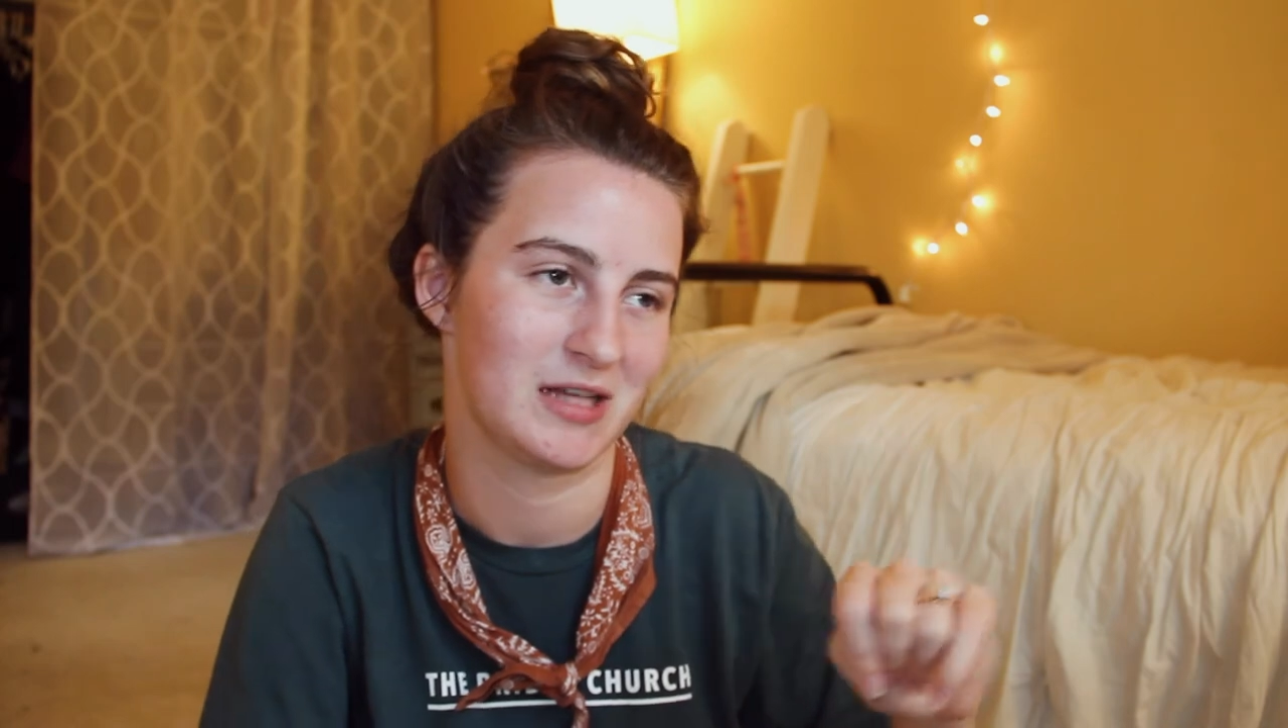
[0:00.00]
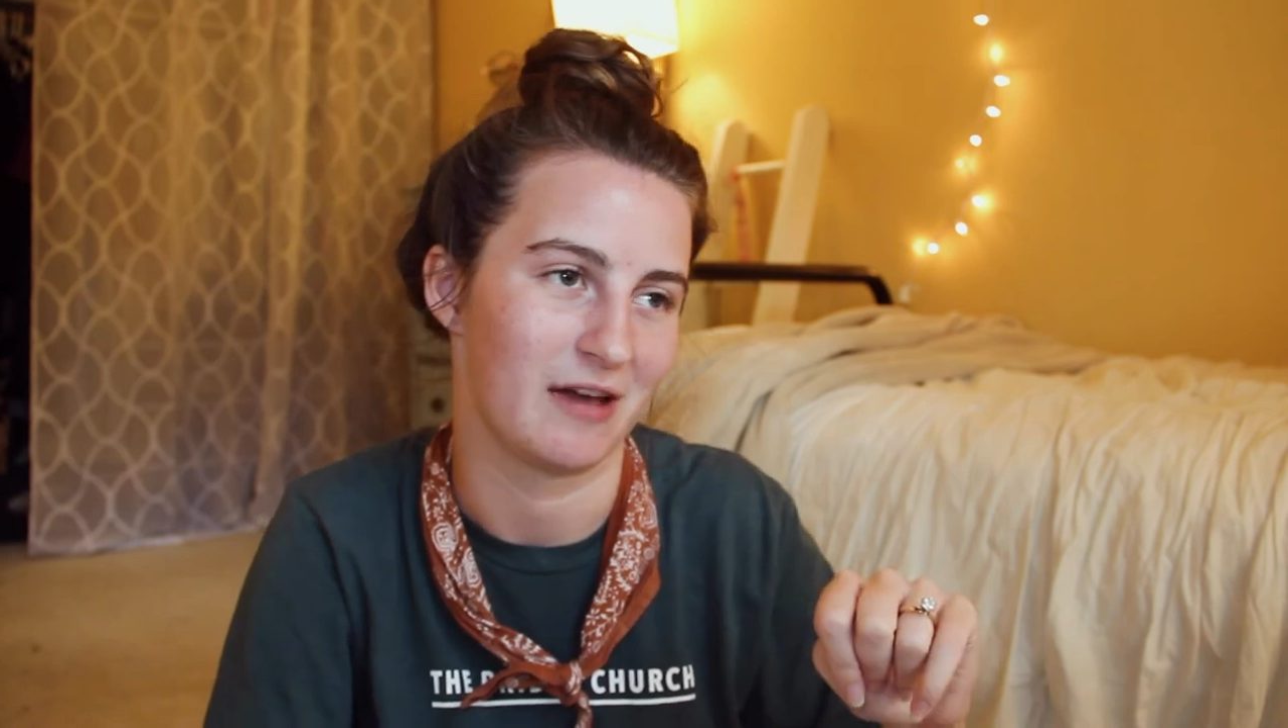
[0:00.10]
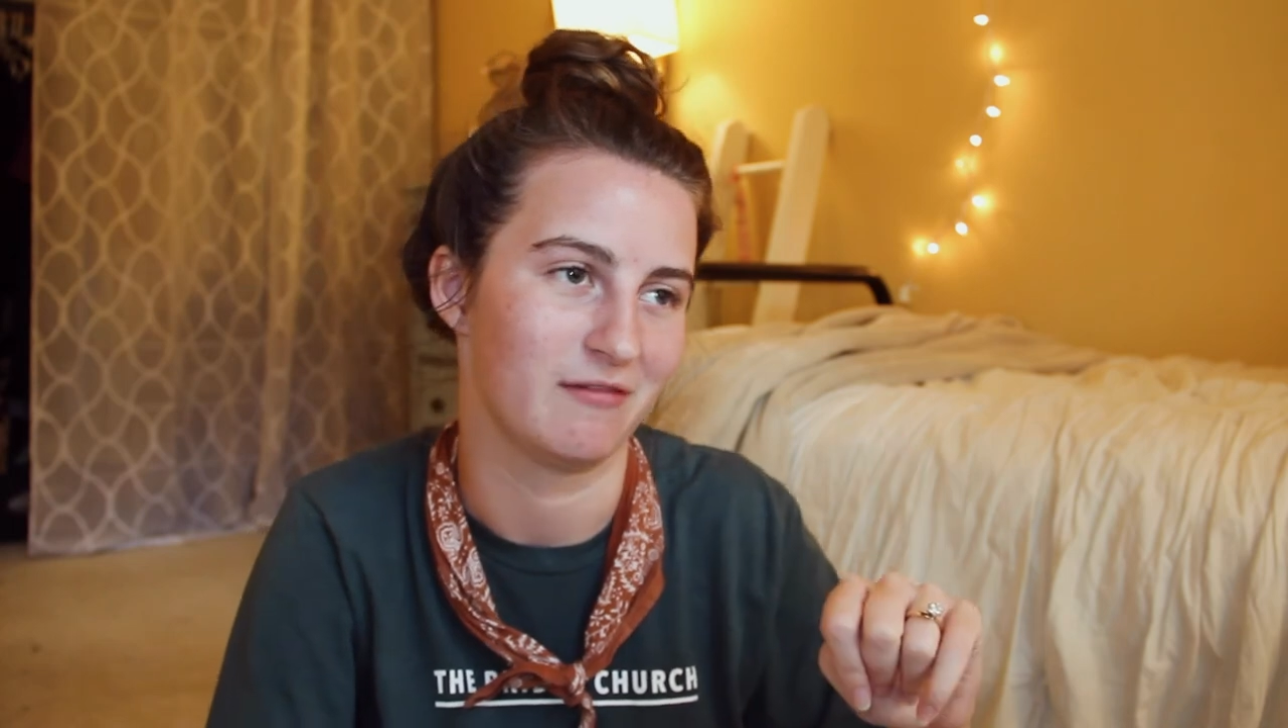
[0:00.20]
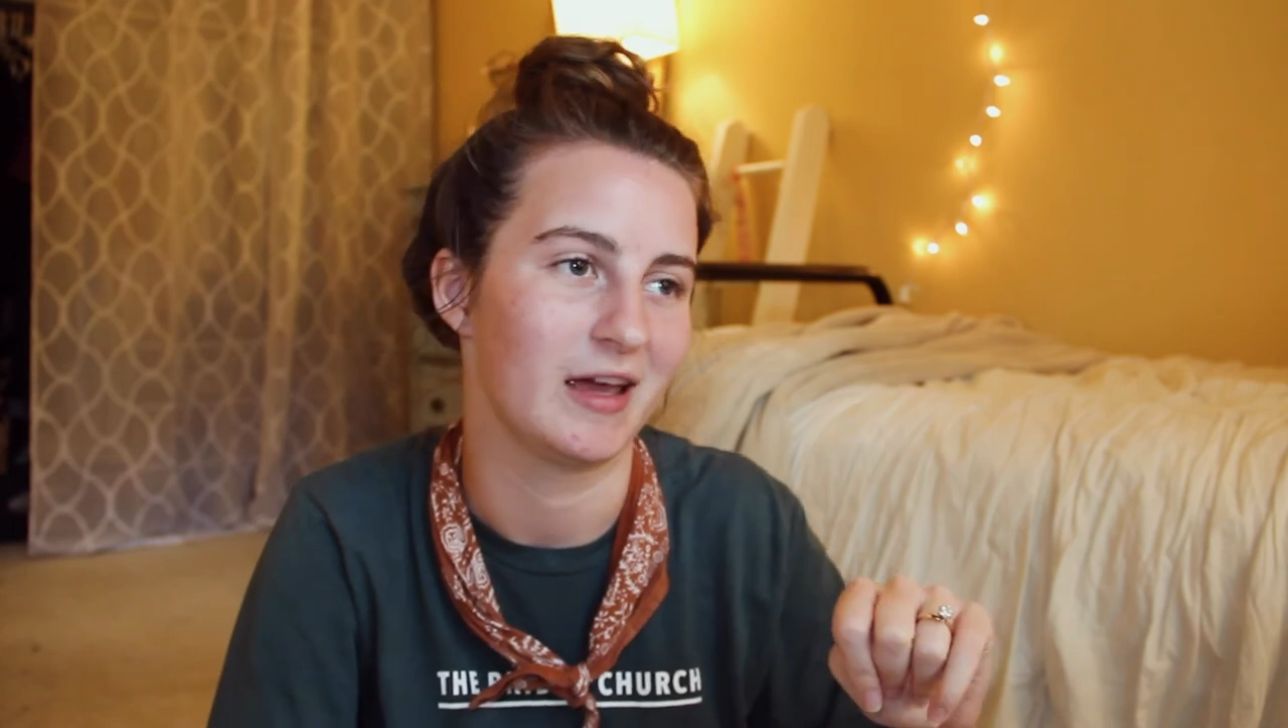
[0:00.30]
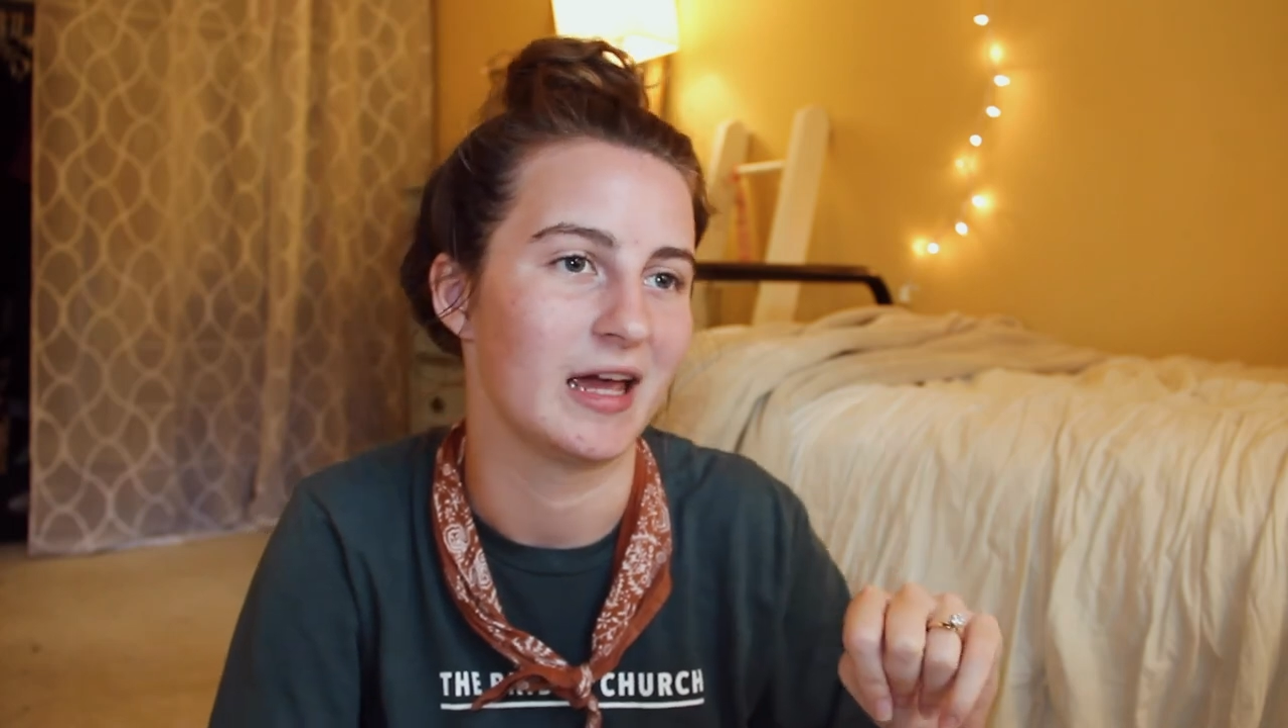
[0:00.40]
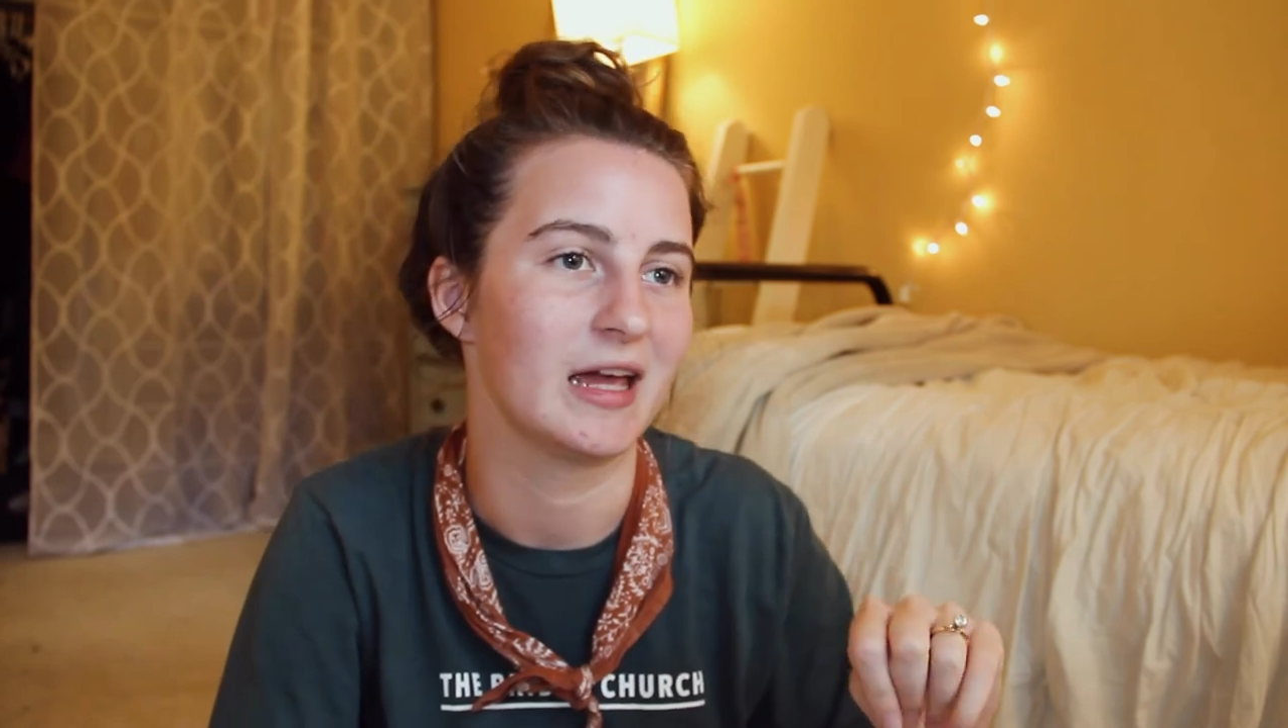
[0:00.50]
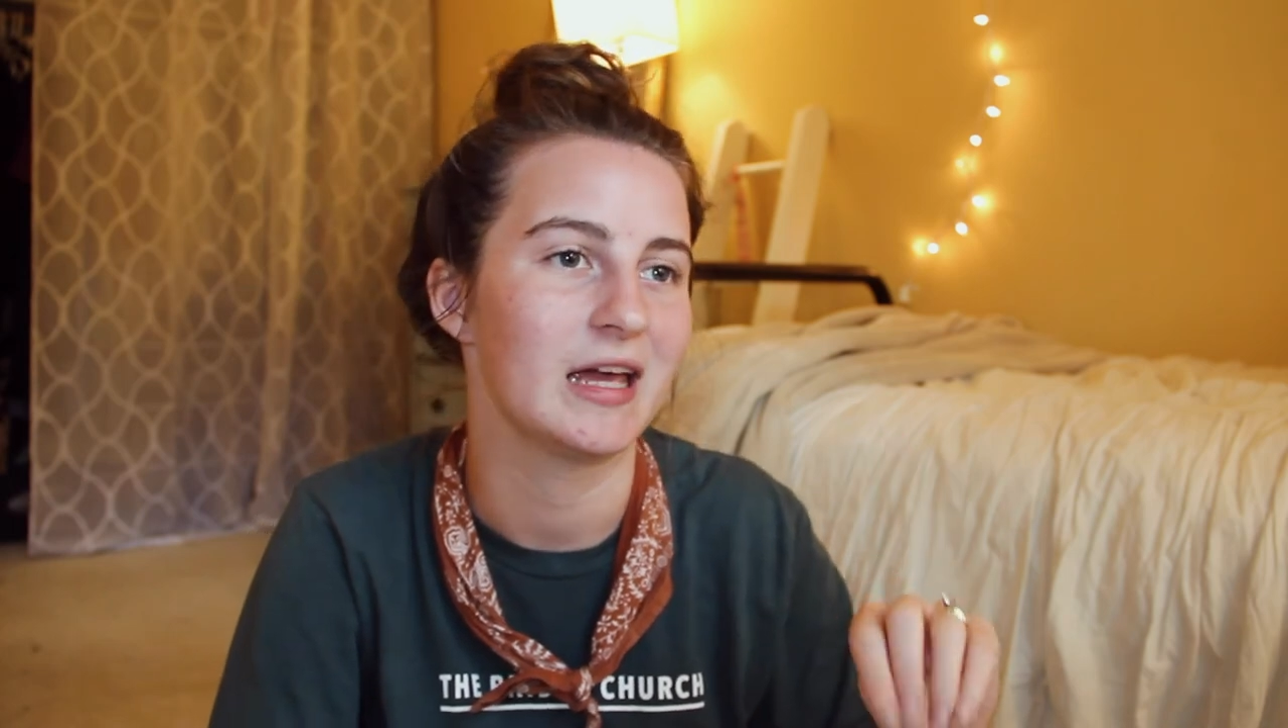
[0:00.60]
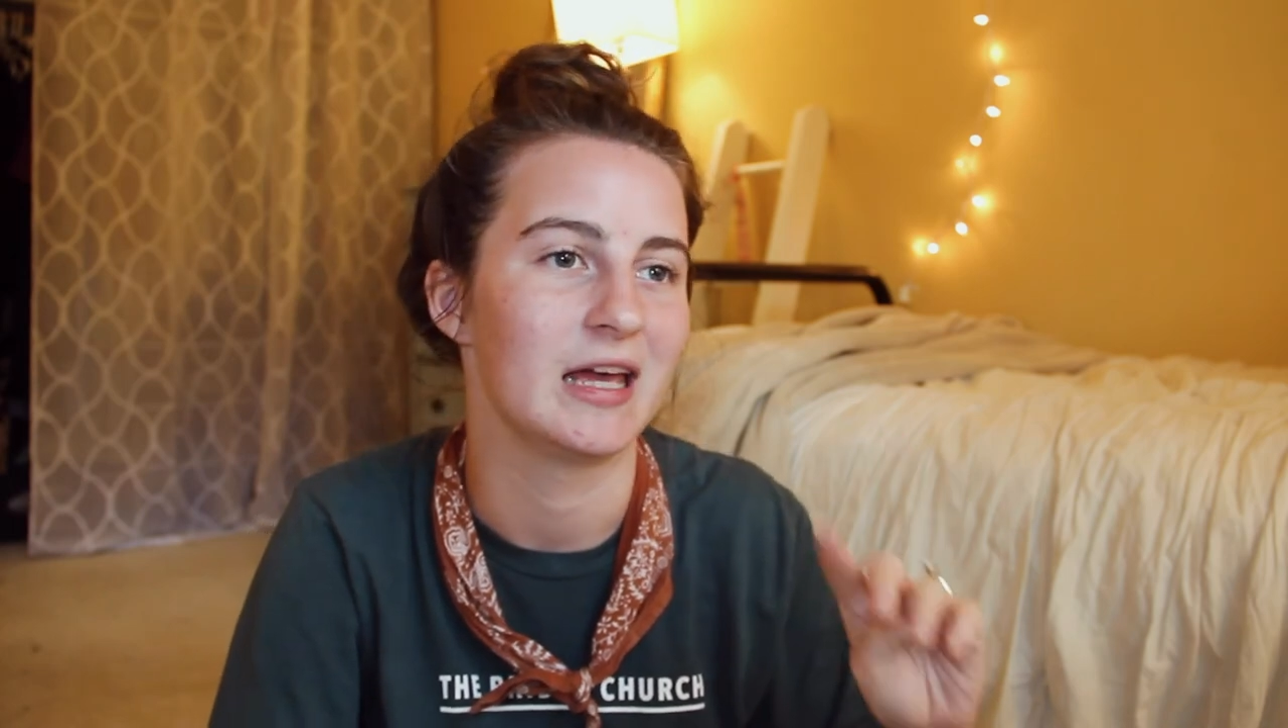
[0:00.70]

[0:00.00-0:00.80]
cafe,